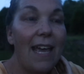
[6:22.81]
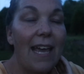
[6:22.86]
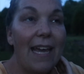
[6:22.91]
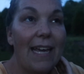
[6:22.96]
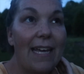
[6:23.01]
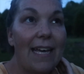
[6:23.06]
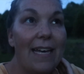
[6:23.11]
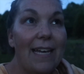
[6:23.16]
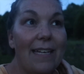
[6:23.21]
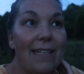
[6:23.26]

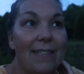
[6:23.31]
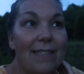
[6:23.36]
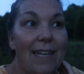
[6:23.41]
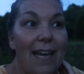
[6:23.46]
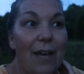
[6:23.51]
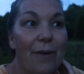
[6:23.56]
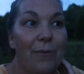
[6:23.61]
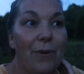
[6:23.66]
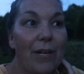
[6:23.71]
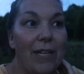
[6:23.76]
And
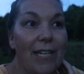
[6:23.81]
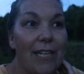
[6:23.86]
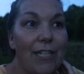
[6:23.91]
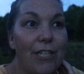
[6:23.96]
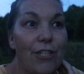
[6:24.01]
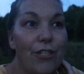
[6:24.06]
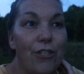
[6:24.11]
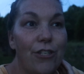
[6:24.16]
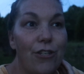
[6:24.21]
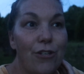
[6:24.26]
I
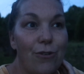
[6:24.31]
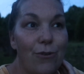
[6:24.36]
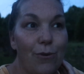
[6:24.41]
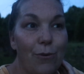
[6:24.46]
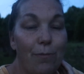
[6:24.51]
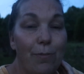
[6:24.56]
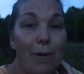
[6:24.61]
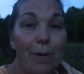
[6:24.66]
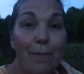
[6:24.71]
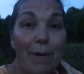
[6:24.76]
wanted to
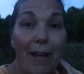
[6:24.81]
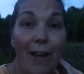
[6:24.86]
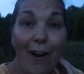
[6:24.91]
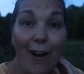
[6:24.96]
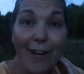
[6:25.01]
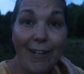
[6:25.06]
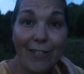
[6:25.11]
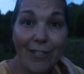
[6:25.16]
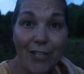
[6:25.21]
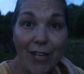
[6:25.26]
put my
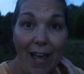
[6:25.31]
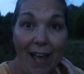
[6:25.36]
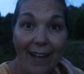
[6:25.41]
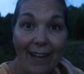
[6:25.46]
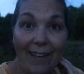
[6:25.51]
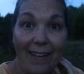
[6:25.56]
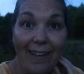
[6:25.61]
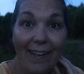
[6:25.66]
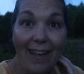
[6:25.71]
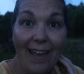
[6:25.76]
heart in check
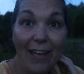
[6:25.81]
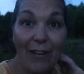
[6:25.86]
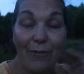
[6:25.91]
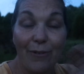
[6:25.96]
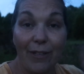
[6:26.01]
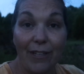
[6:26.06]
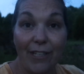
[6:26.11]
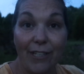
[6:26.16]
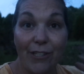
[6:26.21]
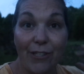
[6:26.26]
and
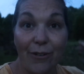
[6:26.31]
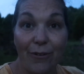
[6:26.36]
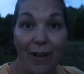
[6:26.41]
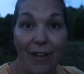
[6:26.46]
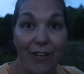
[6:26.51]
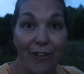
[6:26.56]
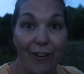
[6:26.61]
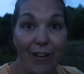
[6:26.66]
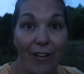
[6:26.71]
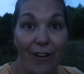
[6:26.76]
really
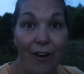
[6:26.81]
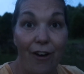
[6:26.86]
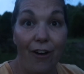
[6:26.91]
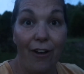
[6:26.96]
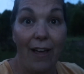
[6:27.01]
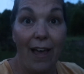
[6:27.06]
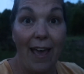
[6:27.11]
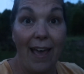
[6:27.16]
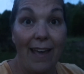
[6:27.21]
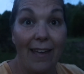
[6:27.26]
surrender it
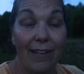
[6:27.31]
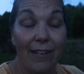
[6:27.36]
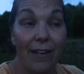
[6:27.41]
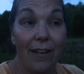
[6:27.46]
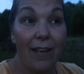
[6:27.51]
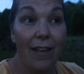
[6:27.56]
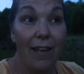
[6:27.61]
all and